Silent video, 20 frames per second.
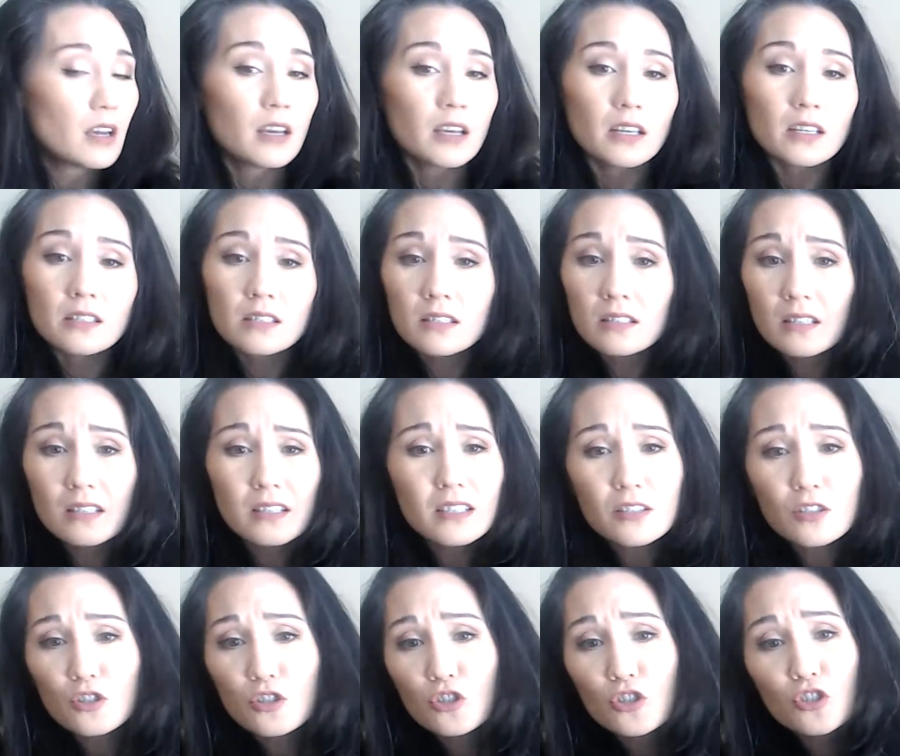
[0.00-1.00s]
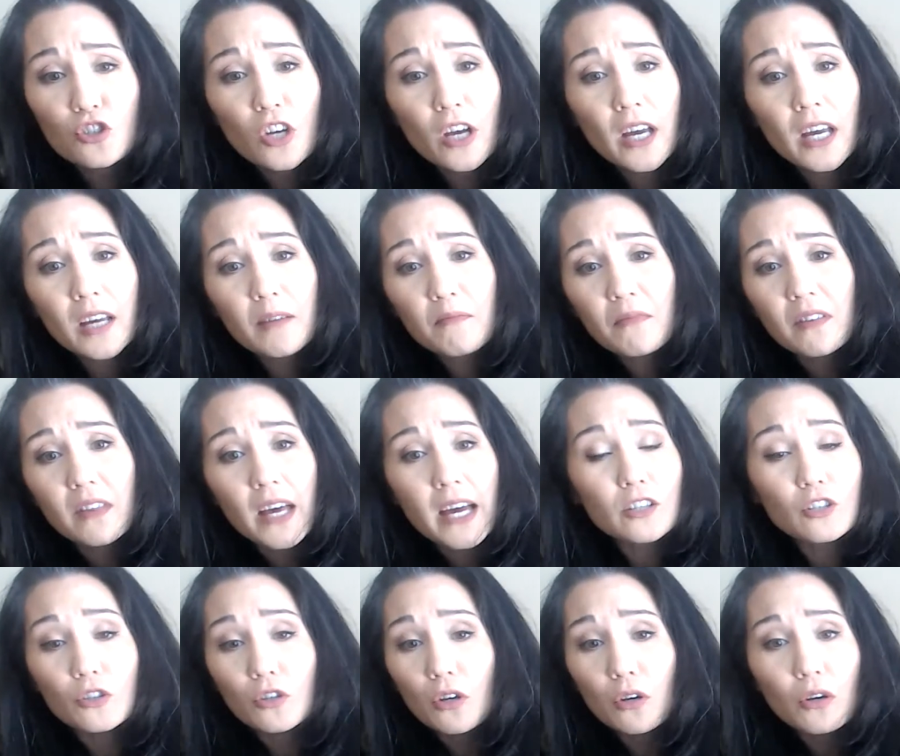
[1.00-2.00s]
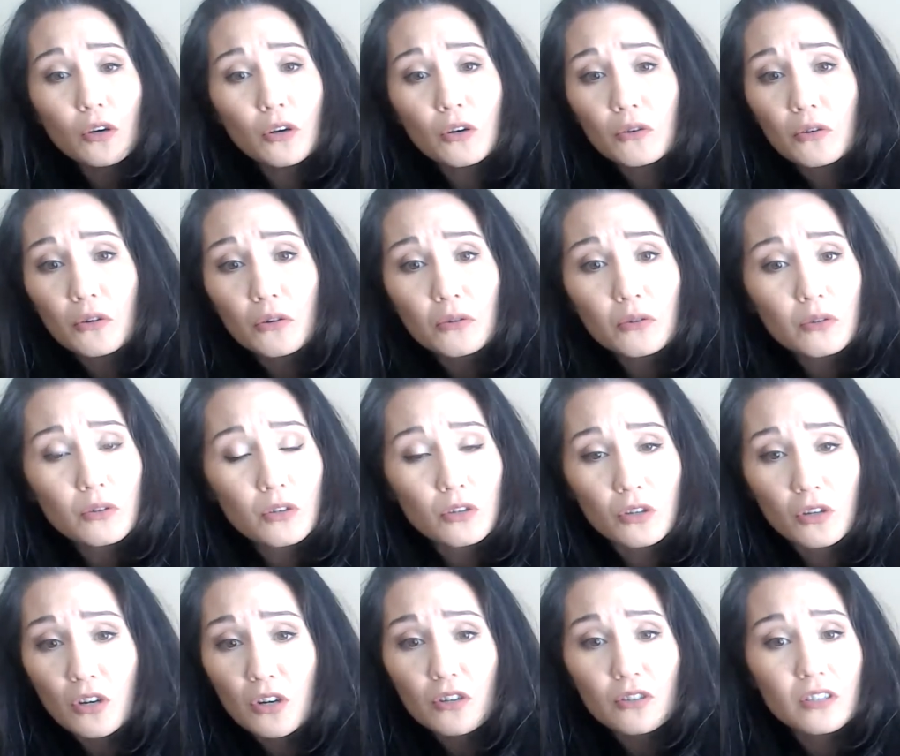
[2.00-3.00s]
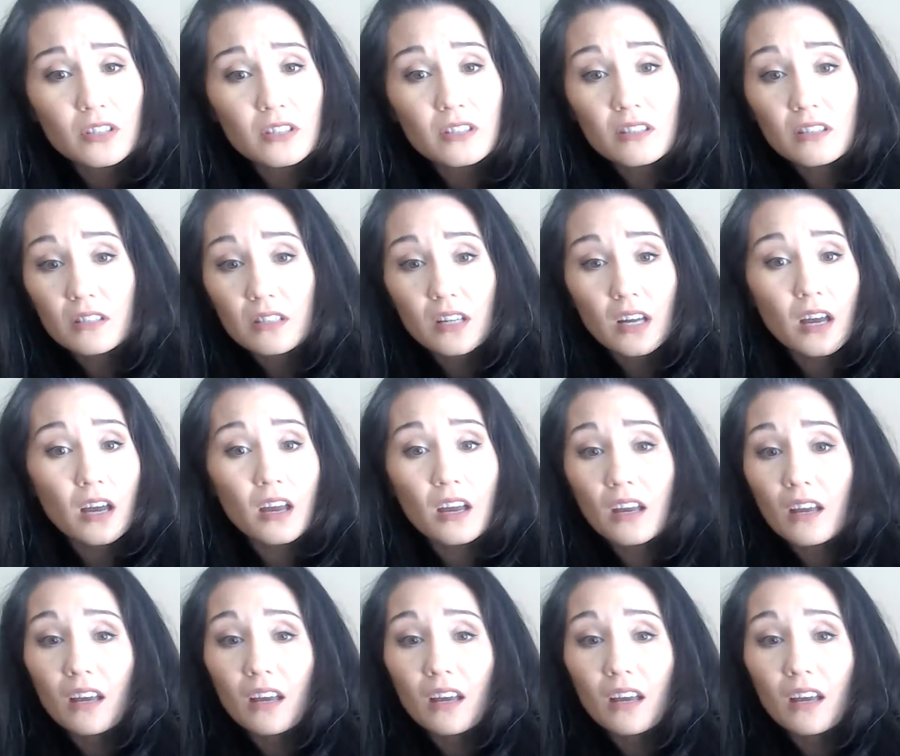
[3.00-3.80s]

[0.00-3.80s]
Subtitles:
It's such a shame that you couldn't stay.